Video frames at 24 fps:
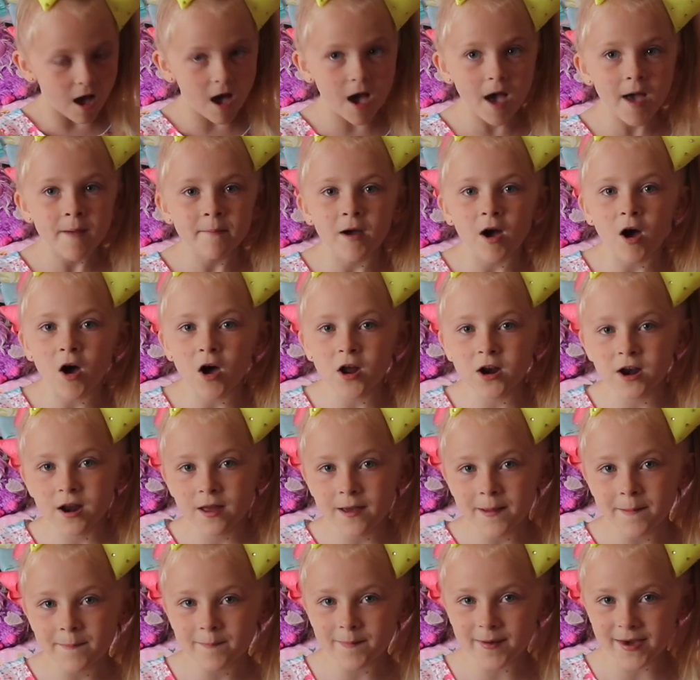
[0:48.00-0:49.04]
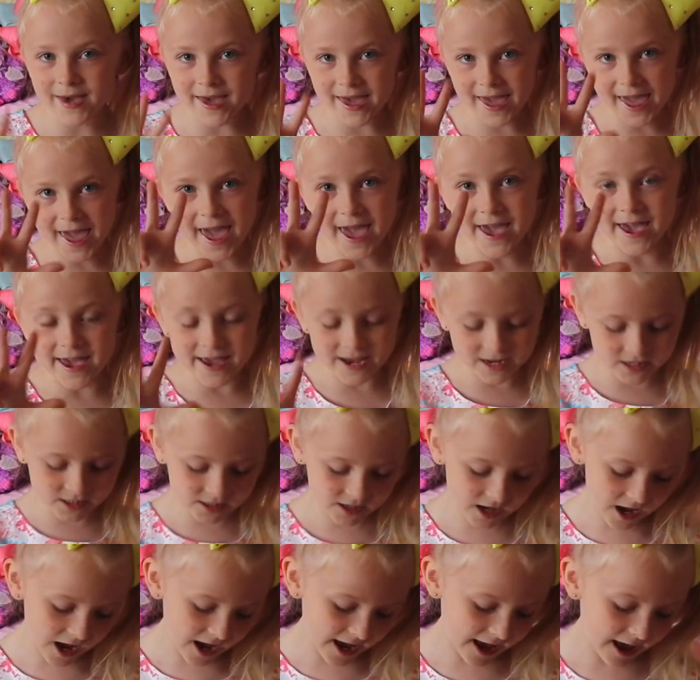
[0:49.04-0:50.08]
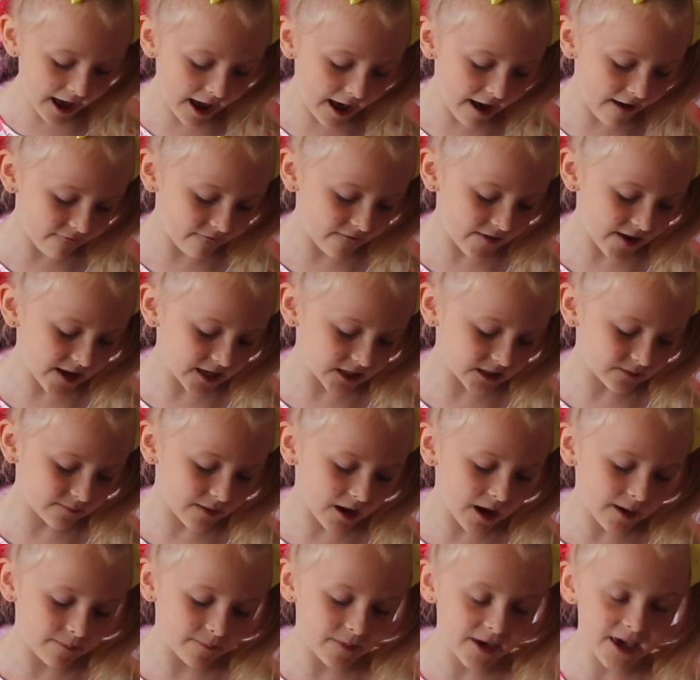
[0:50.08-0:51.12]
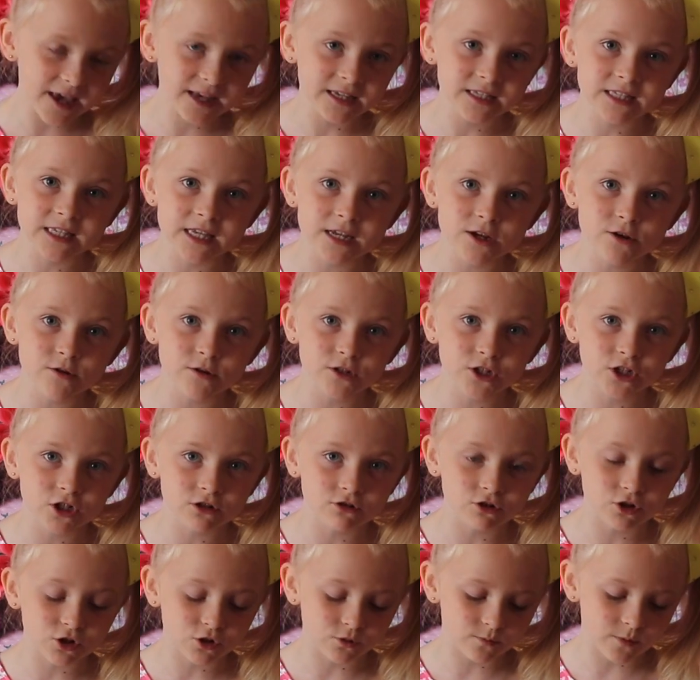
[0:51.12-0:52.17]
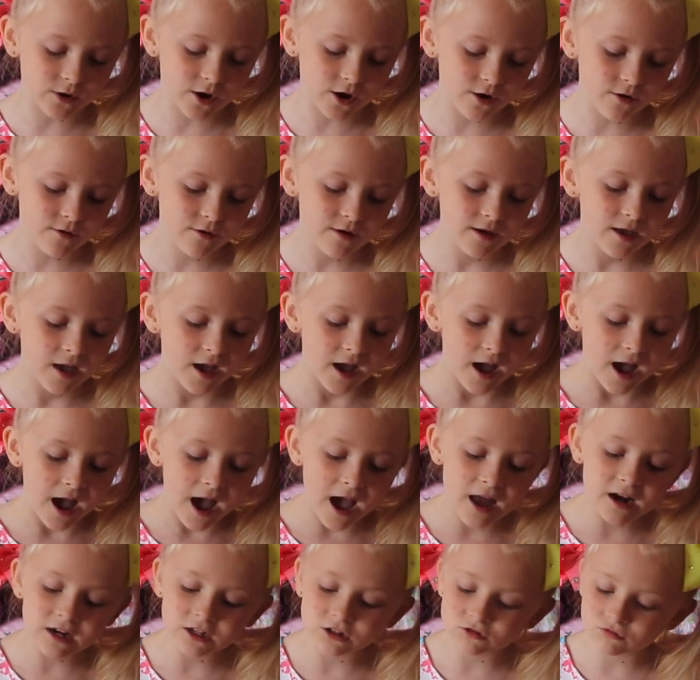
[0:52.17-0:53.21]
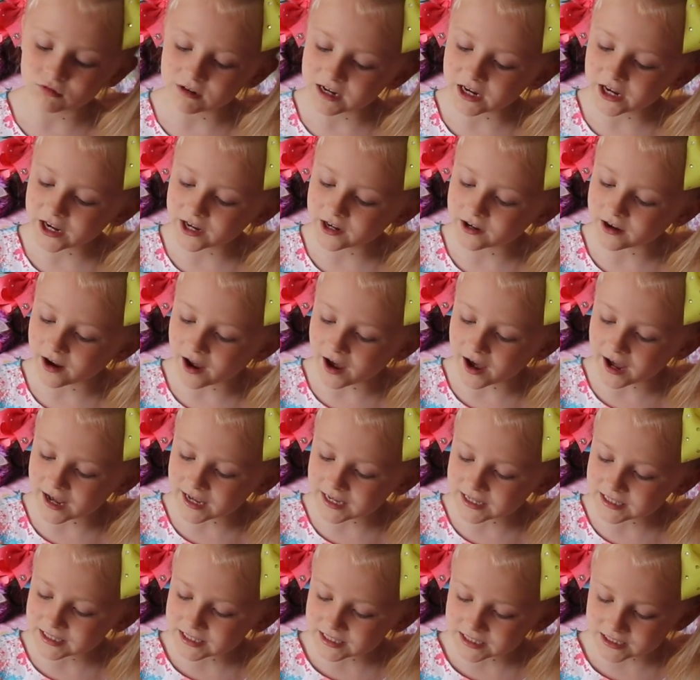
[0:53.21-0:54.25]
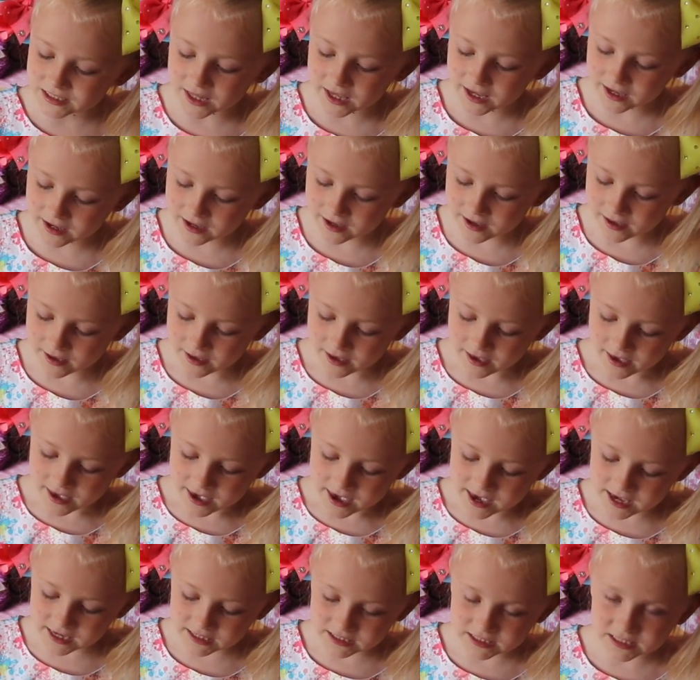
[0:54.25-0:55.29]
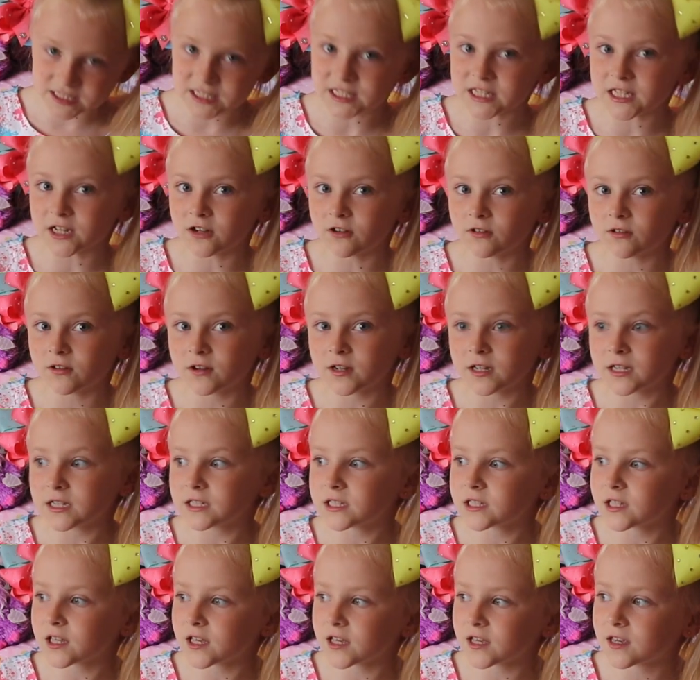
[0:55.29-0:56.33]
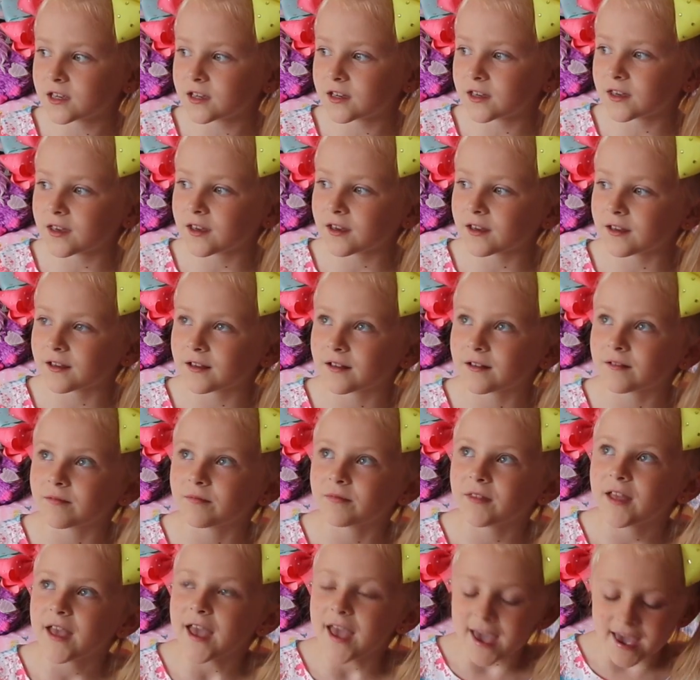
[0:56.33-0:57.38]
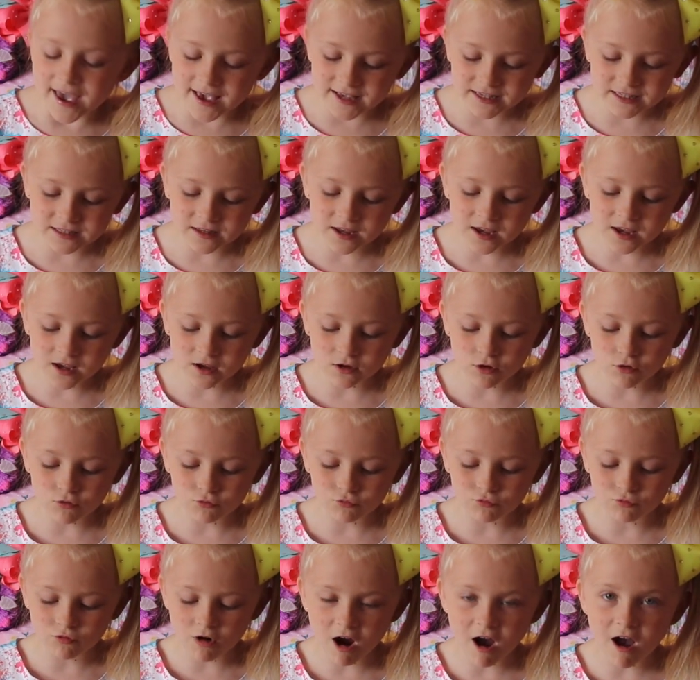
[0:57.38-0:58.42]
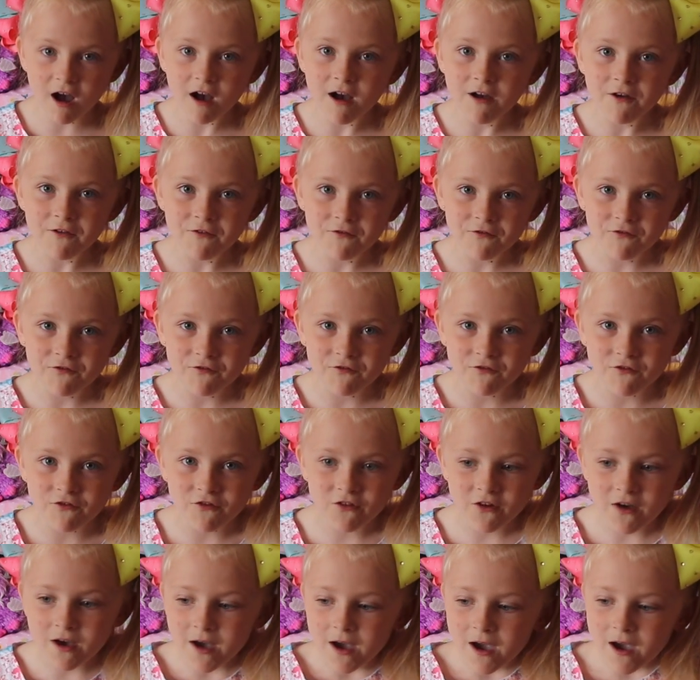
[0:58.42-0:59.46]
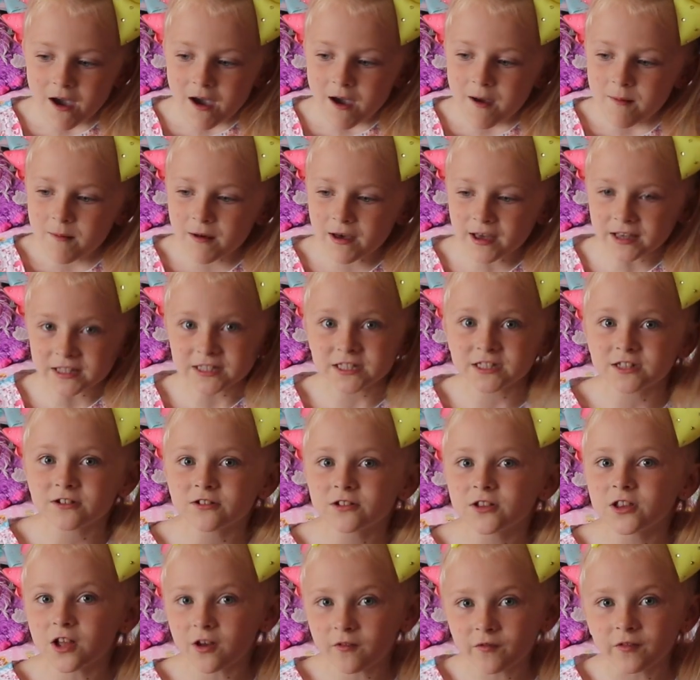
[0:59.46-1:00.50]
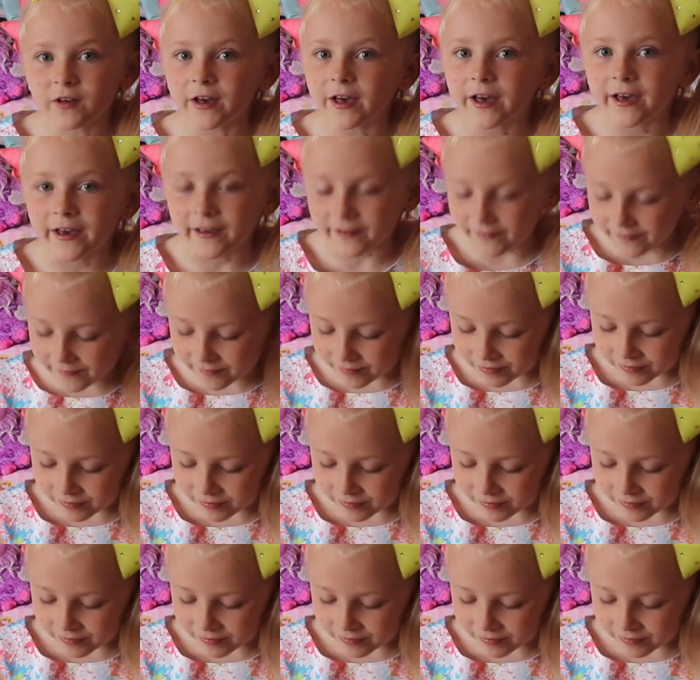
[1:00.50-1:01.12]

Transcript: Um, on number eight, I have is my pink sequin jojo bow, and it's really nice. It's like it's silk. It's like it's like rough, but I still love it.